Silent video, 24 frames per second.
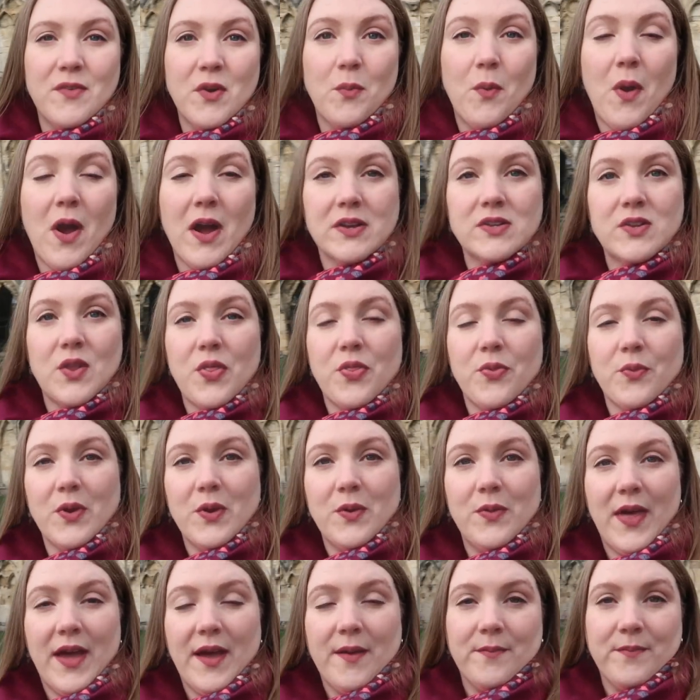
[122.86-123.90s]
never walked through
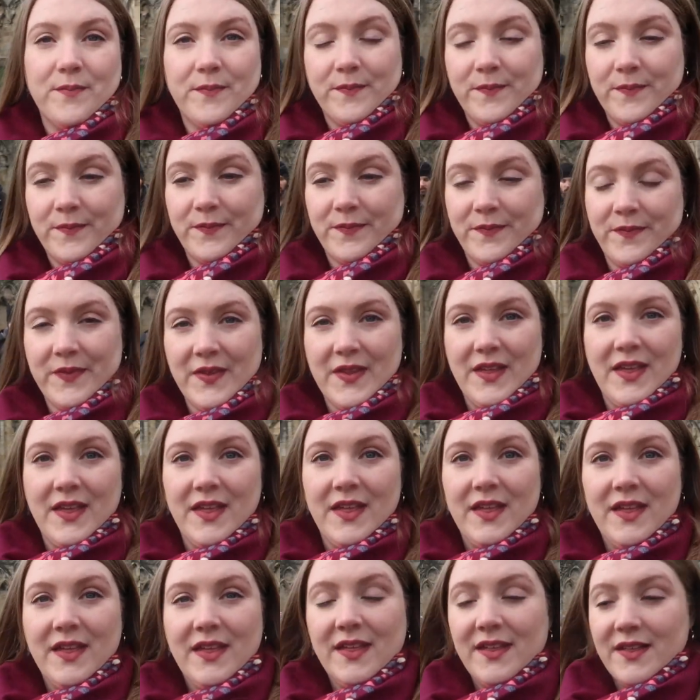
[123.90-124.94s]
them.
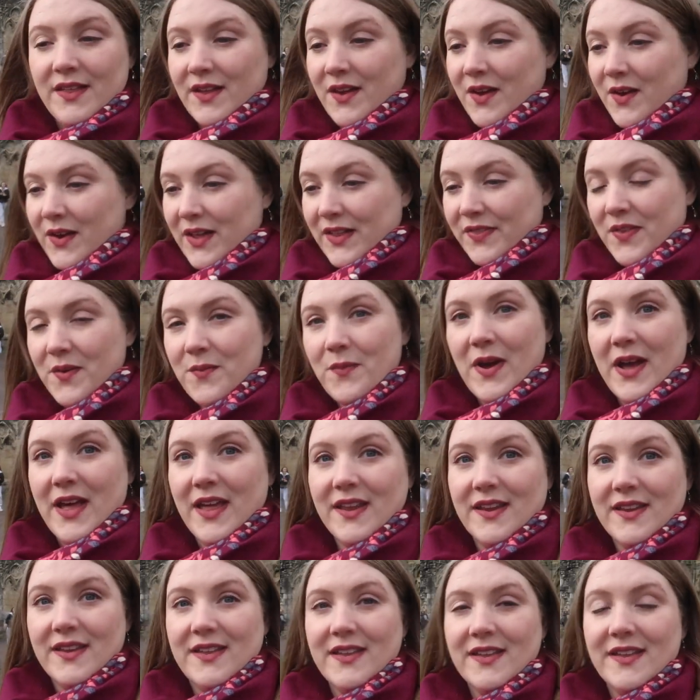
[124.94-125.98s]
Go get the
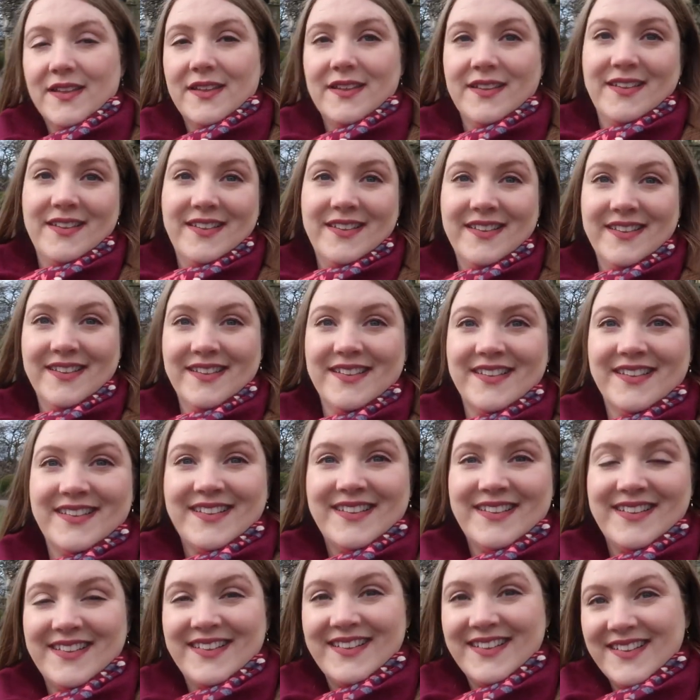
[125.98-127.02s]
what? Now
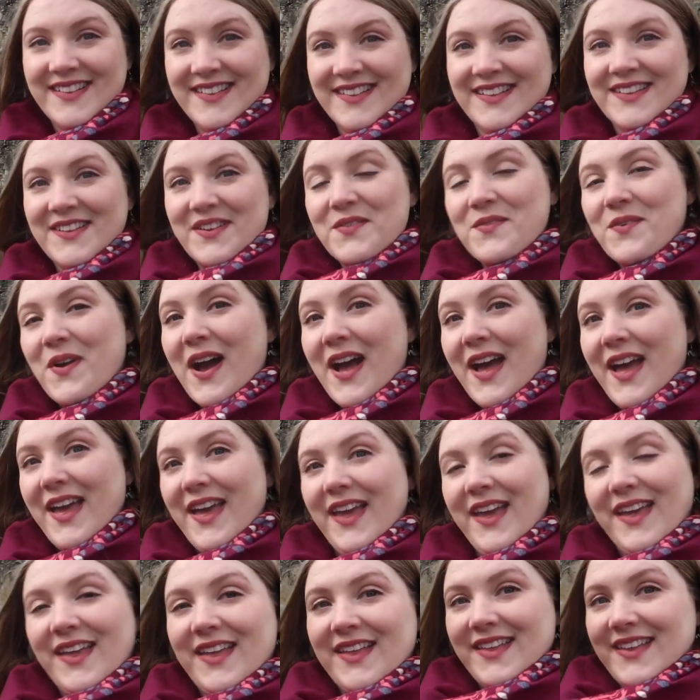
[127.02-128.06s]
hurry.
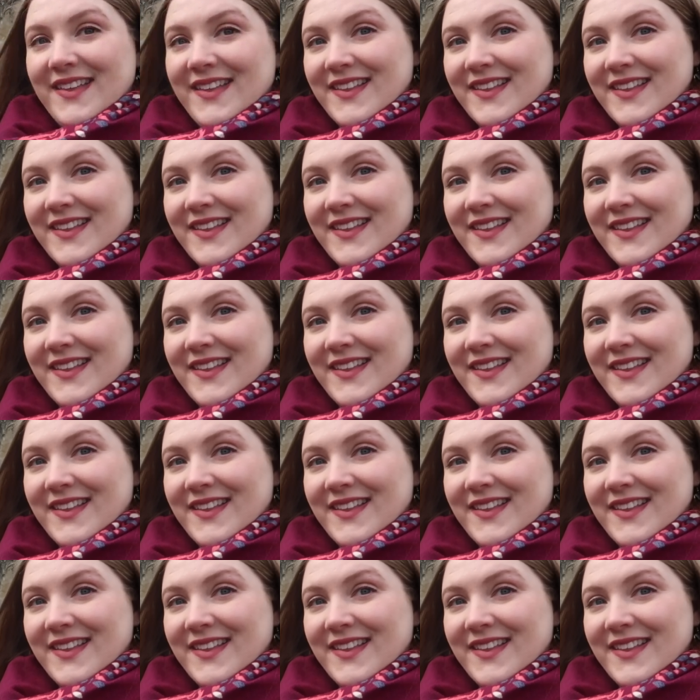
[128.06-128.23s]
Why?